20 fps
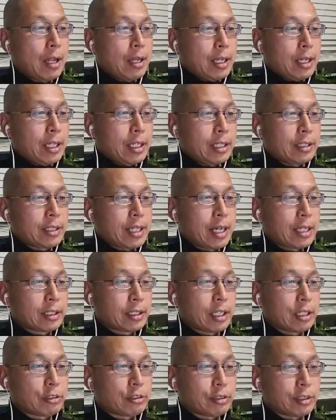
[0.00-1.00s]
in 10
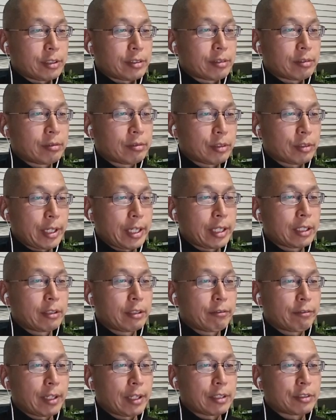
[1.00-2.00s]
countries. So
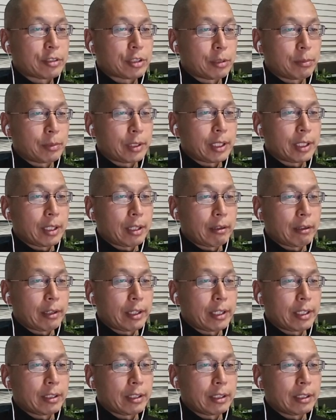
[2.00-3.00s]
England, France, Germany,
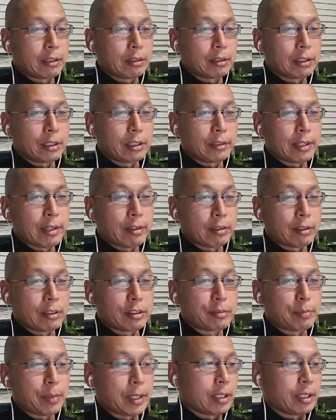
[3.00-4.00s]
Iran, Italy, Netherlands,
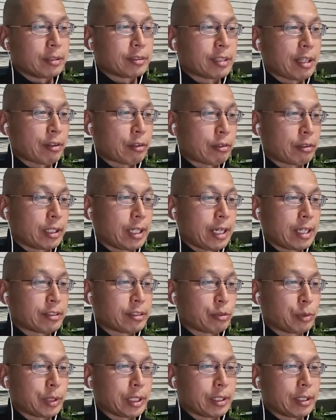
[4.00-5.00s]
Spain, South Korea, and
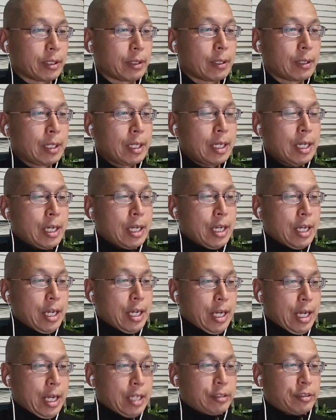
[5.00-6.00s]
Sweden.
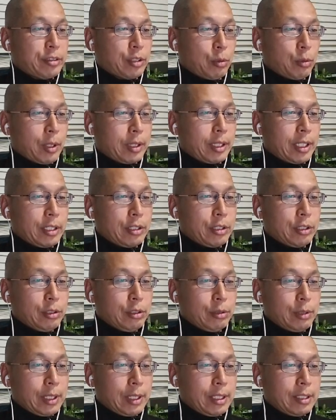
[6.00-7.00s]
And so what they
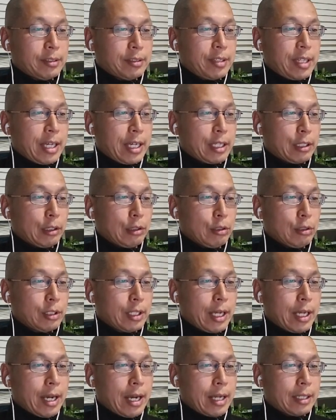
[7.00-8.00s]
do is they look
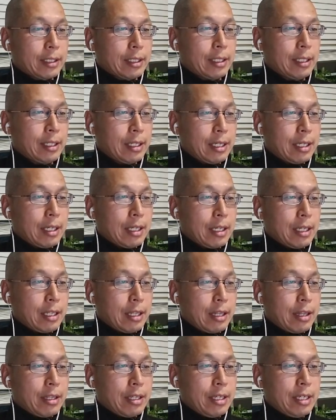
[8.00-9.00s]
at
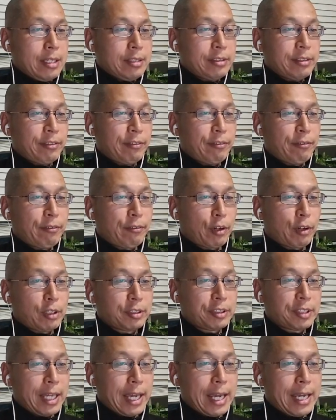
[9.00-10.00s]
these
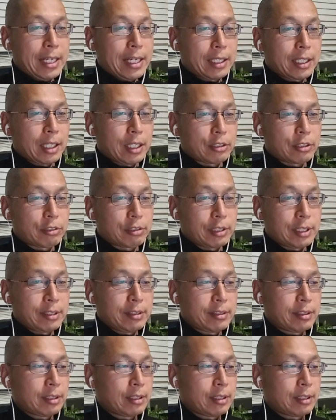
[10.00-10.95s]
first 8 countries